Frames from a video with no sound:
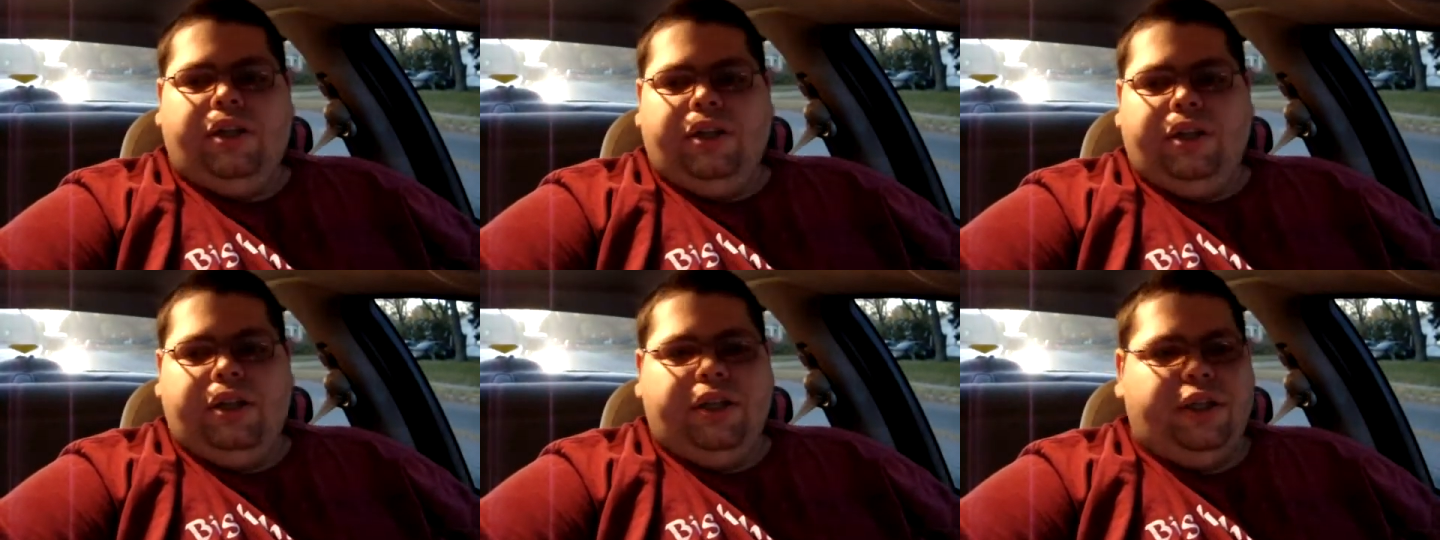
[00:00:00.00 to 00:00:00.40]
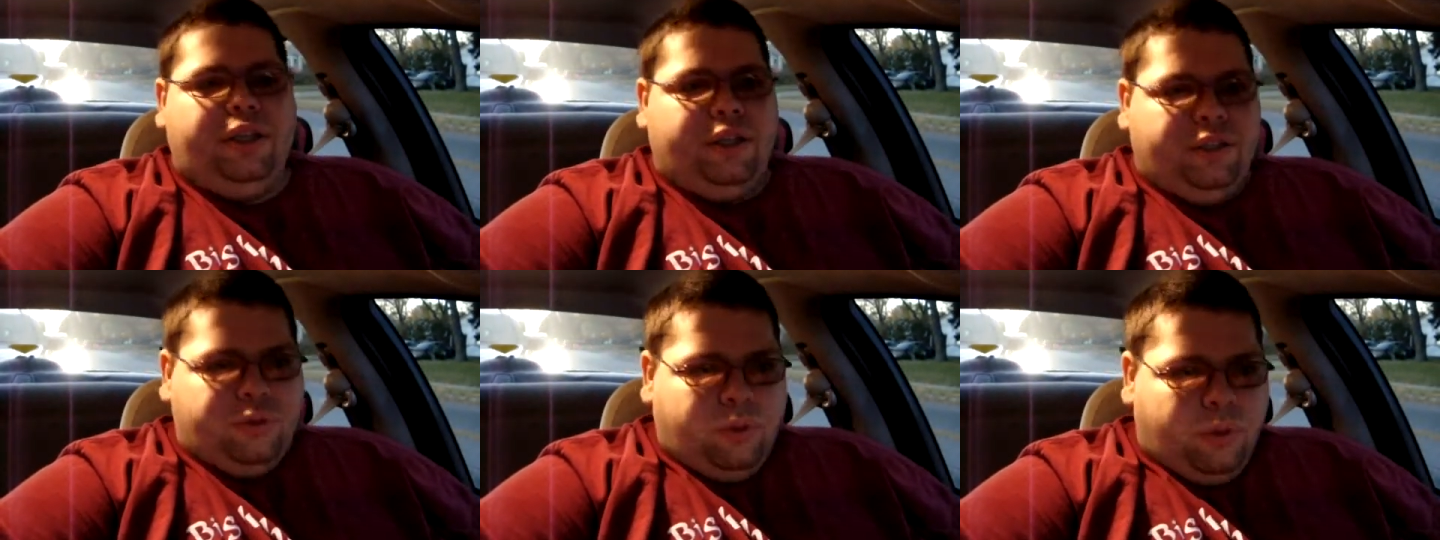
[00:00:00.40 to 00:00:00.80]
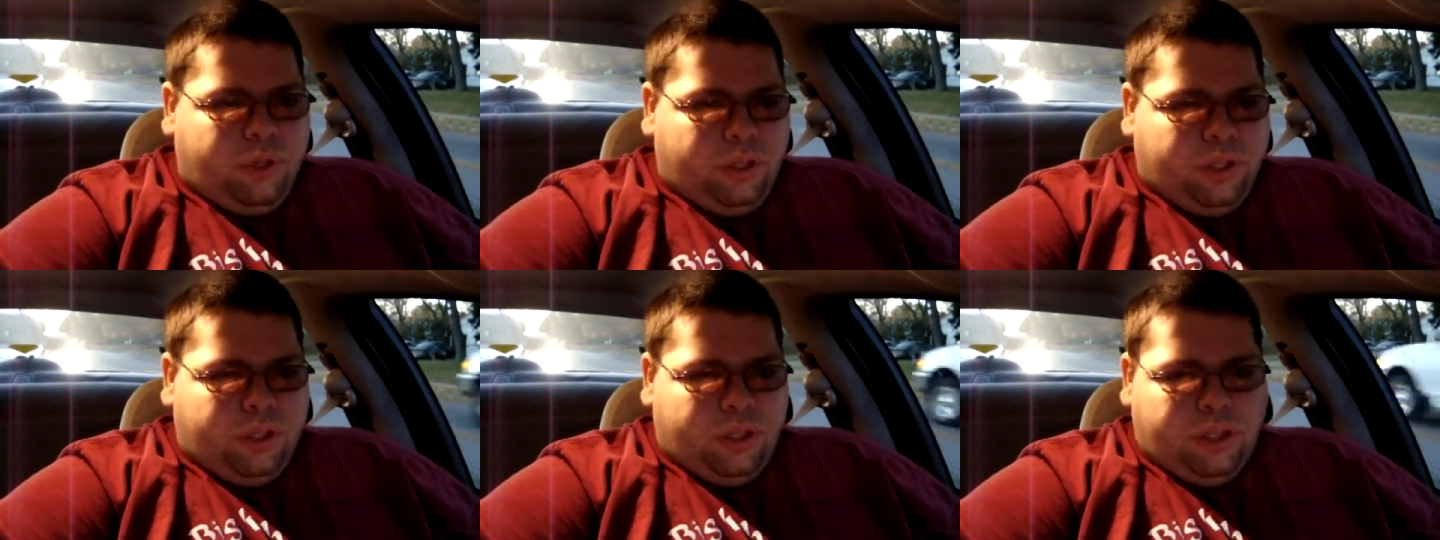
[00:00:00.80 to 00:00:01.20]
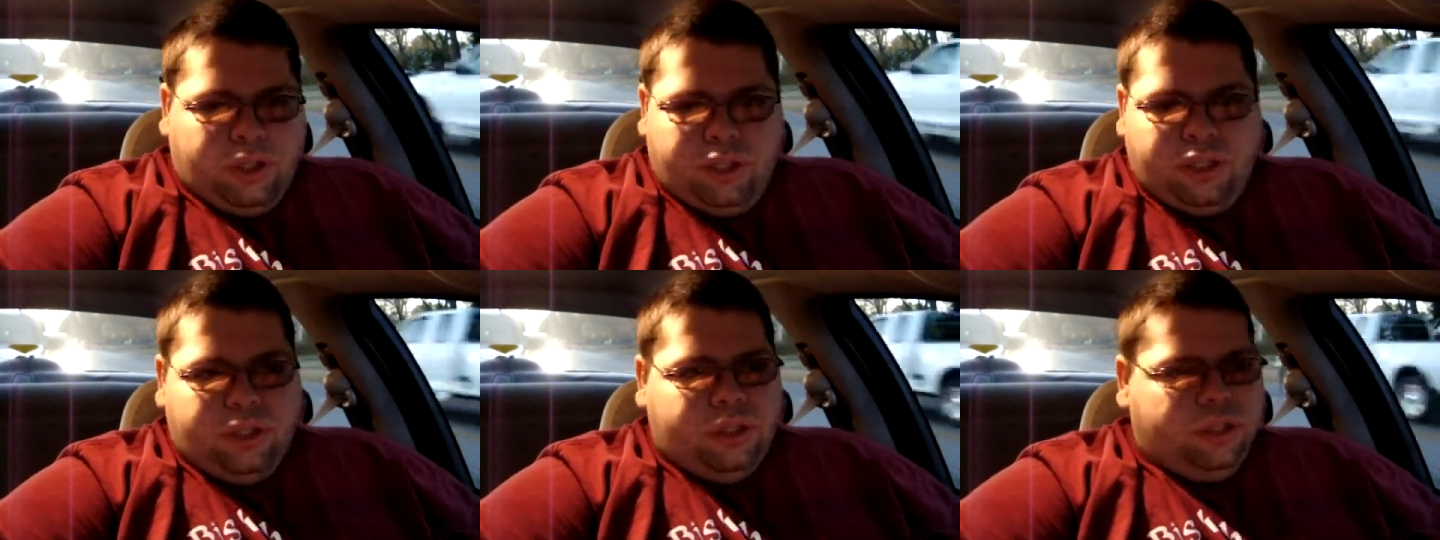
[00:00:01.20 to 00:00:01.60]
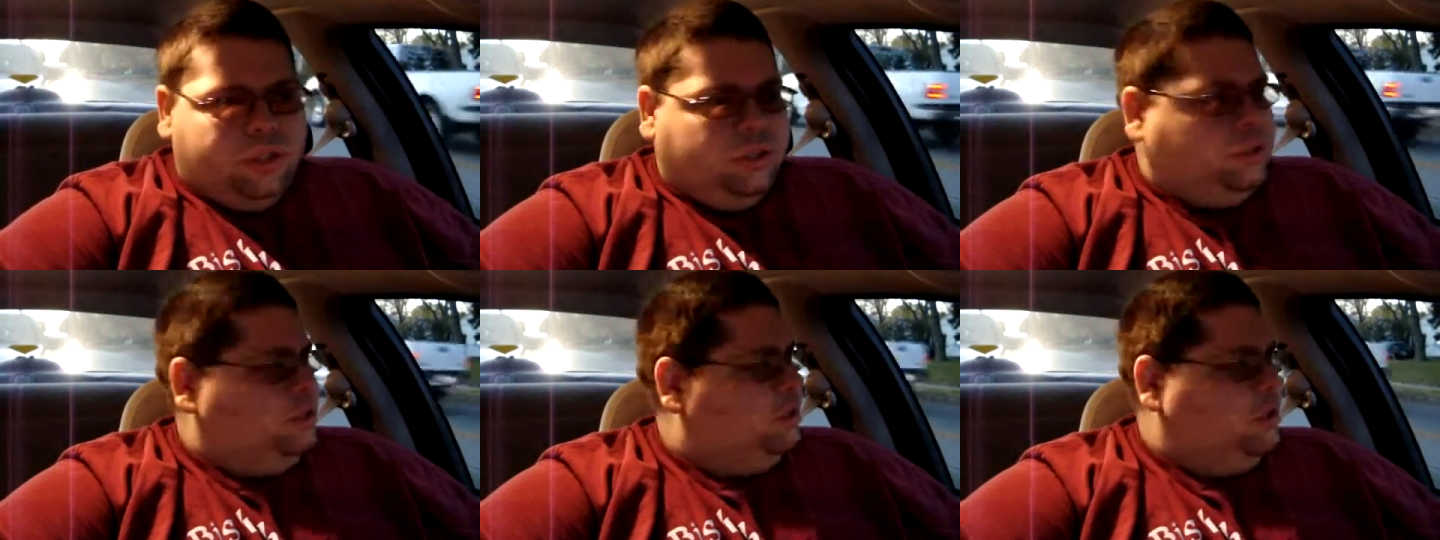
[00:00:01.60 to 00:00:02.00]
These
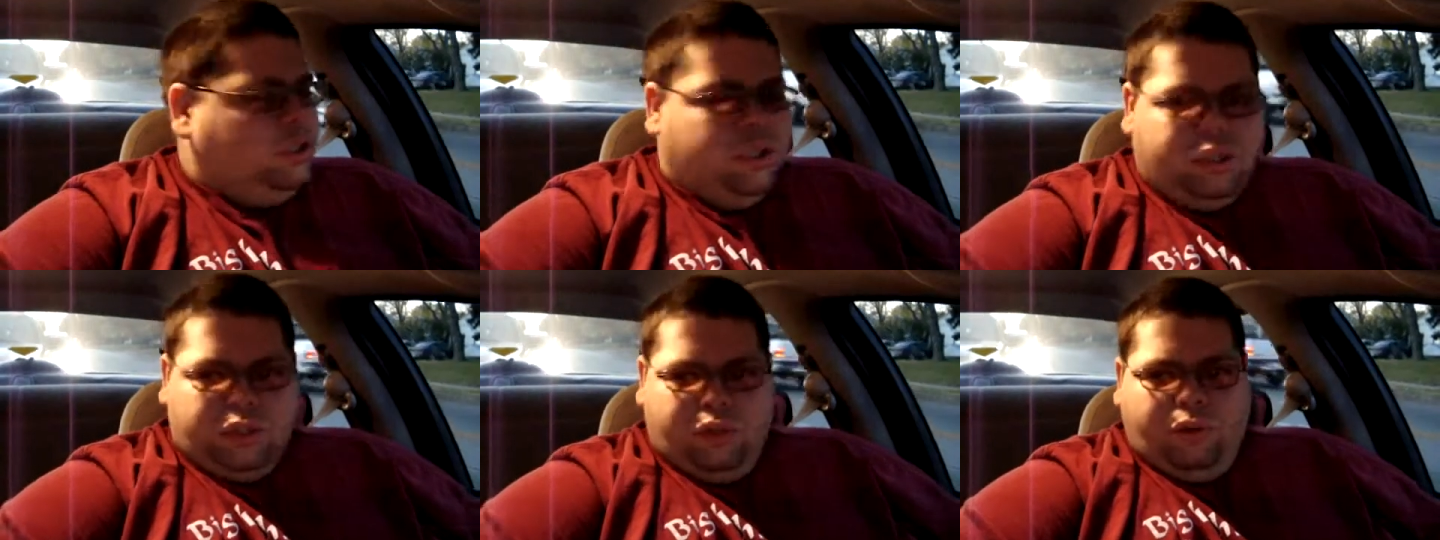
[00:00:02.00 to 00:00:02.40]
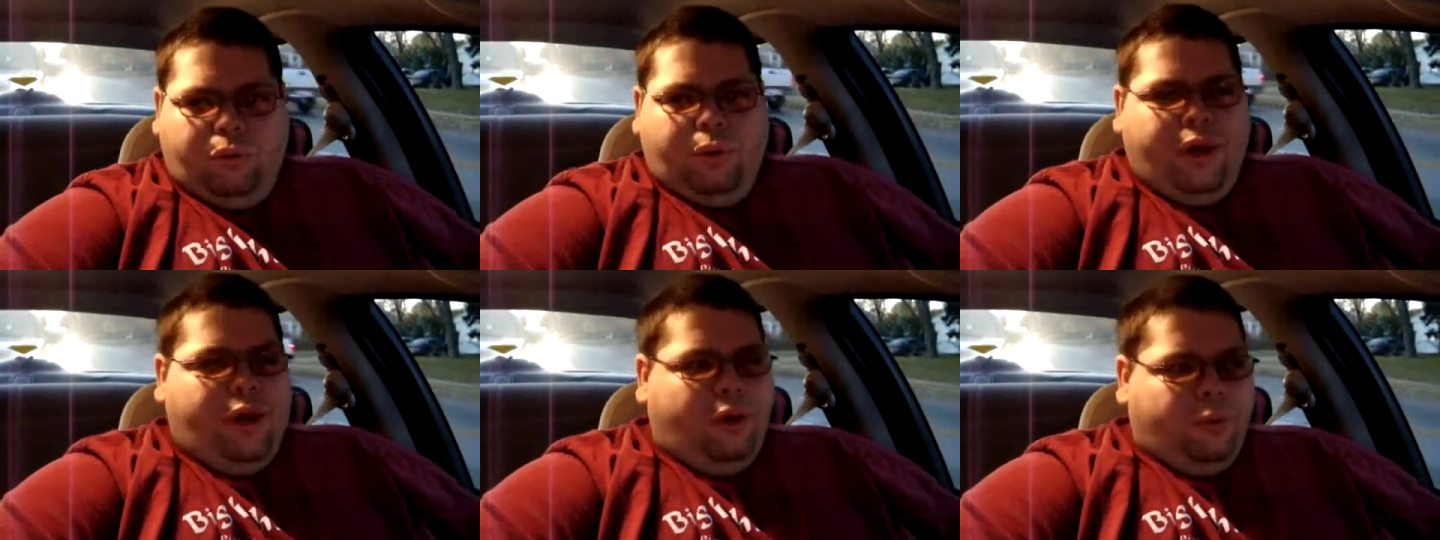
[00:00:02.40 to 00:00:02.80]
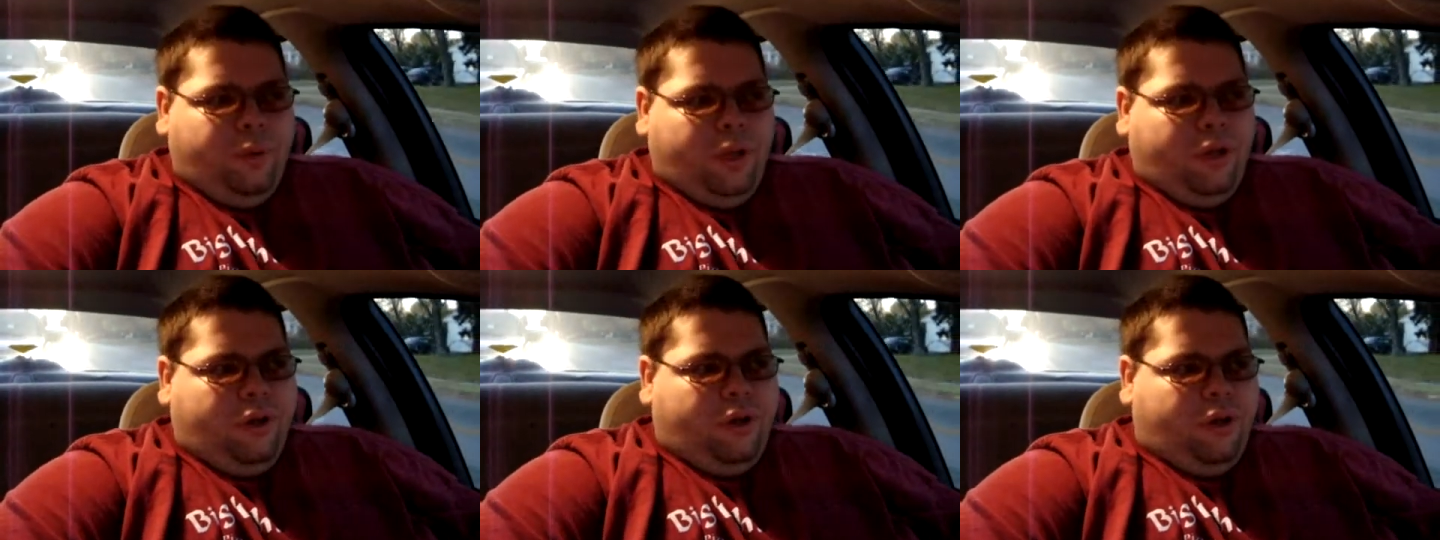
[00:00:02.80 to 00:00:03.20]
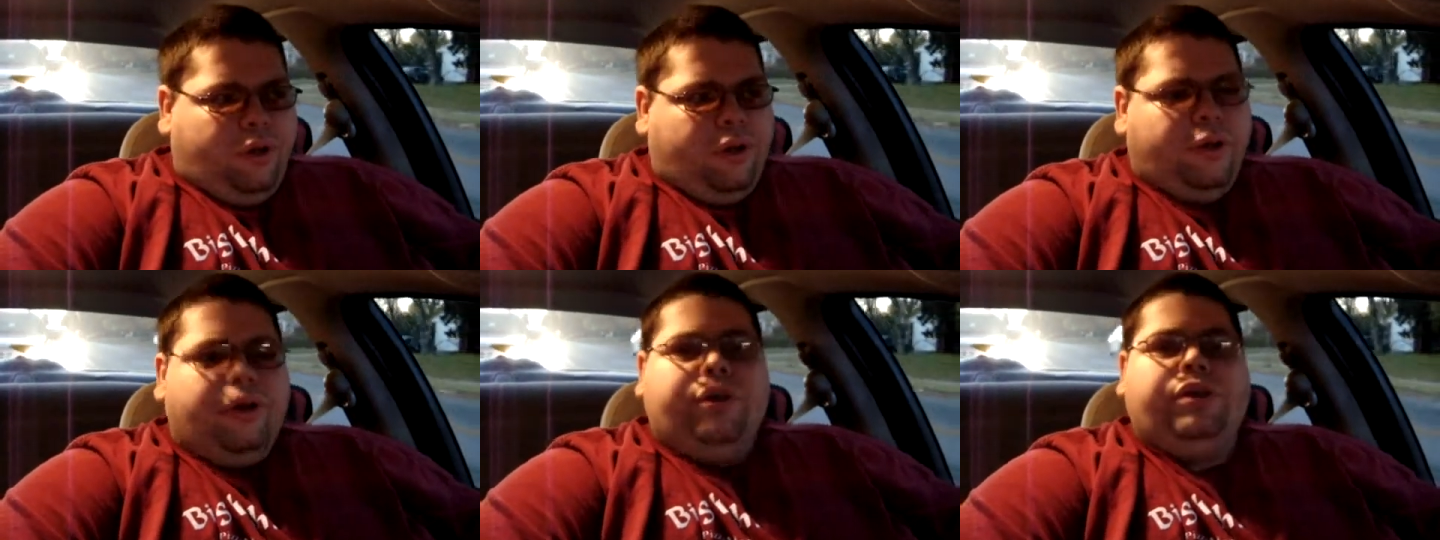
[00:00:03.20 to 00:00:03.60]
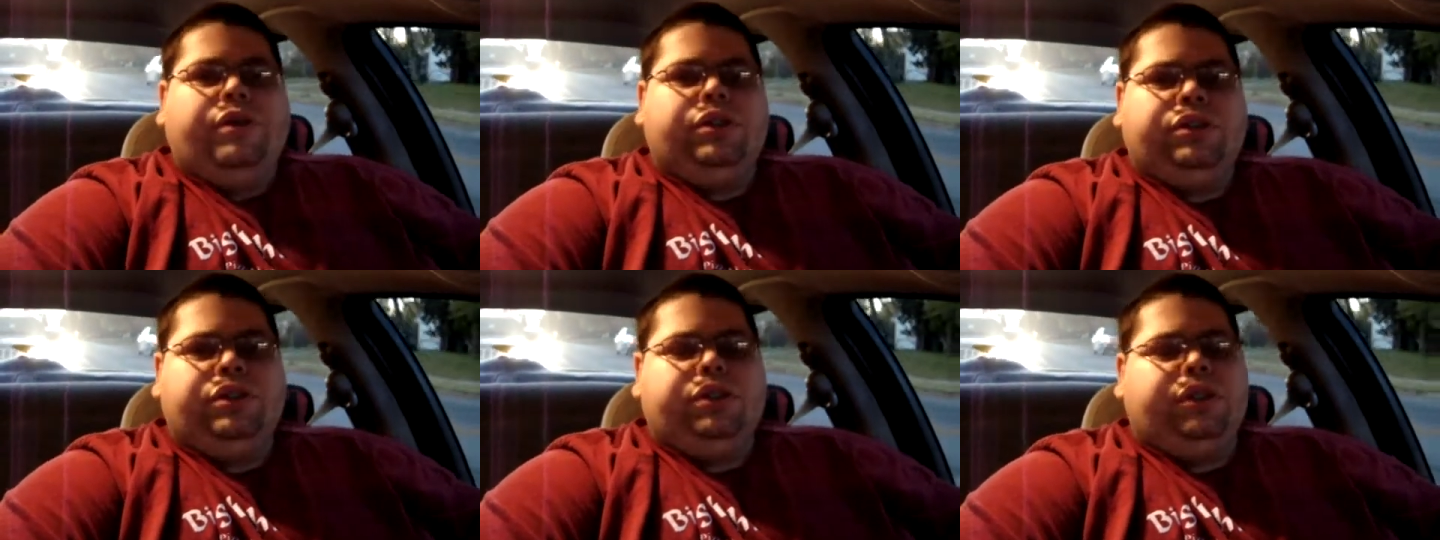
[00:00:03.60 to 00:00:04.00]
ones so well
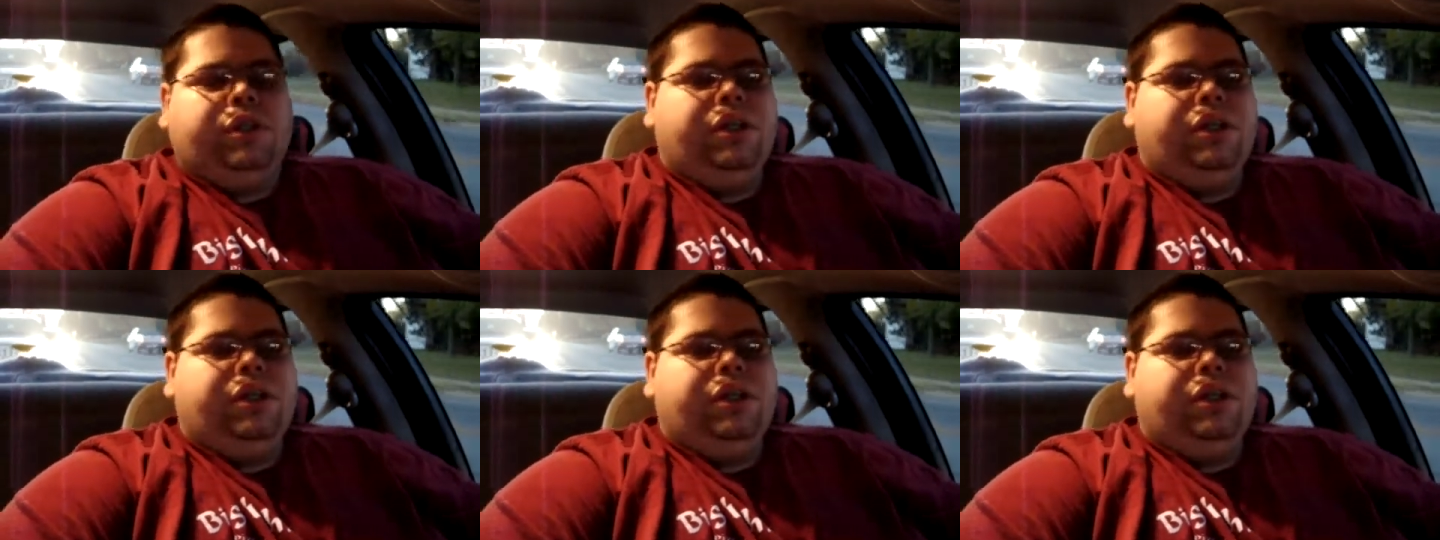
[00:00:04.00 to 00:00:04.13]
rehearsed,